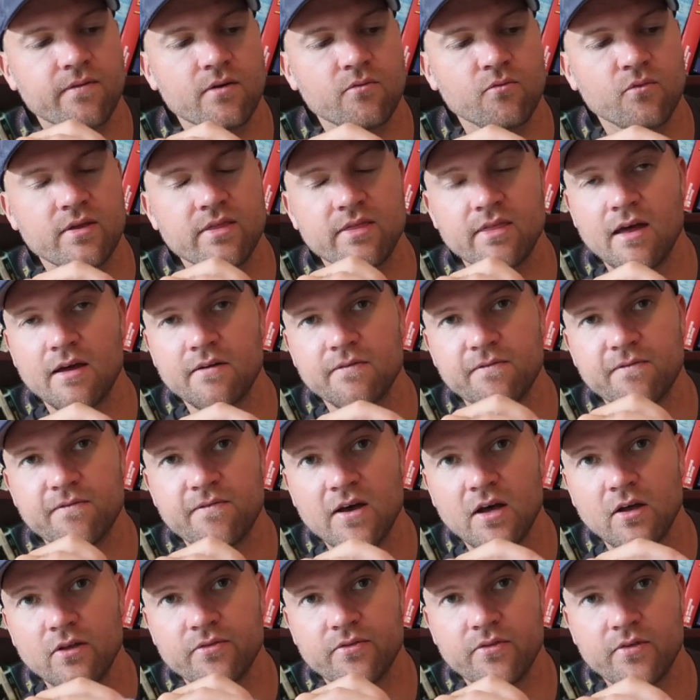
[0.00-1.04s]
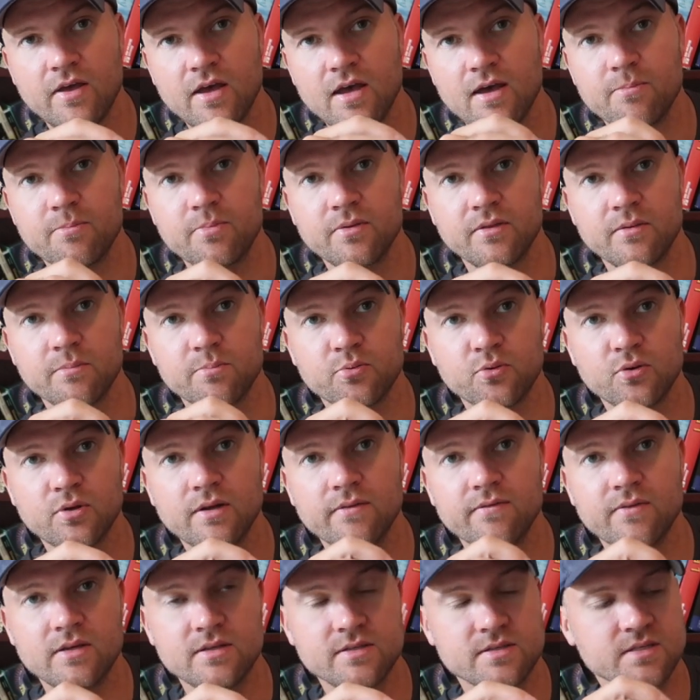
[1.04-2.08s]
with that felt tip in the
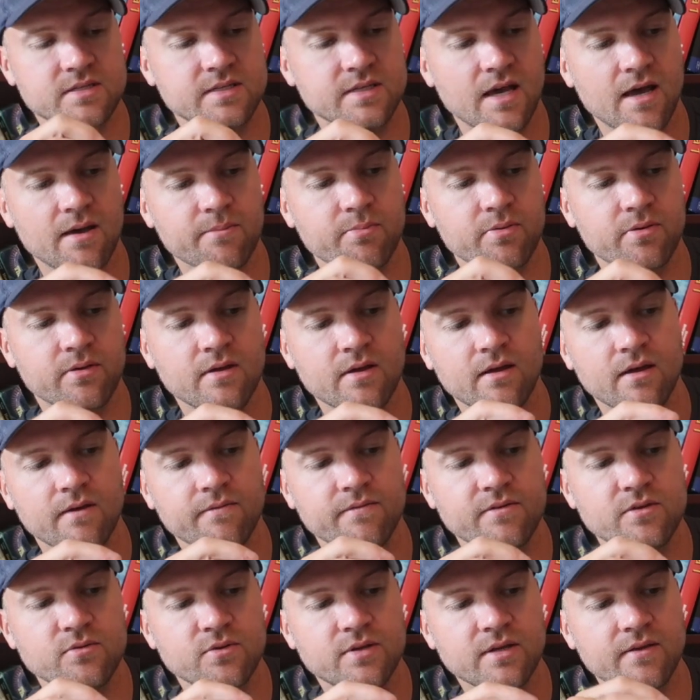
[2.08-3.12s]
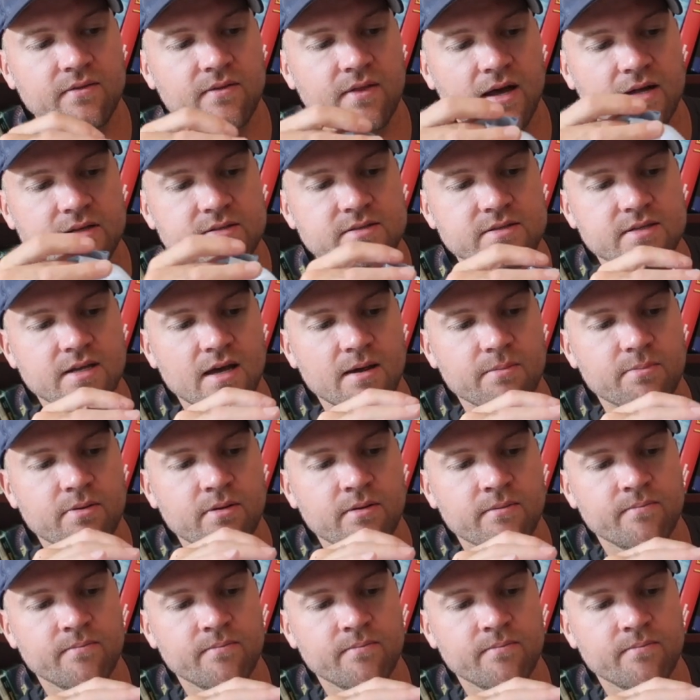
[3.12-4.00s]
previous step, if you did that step.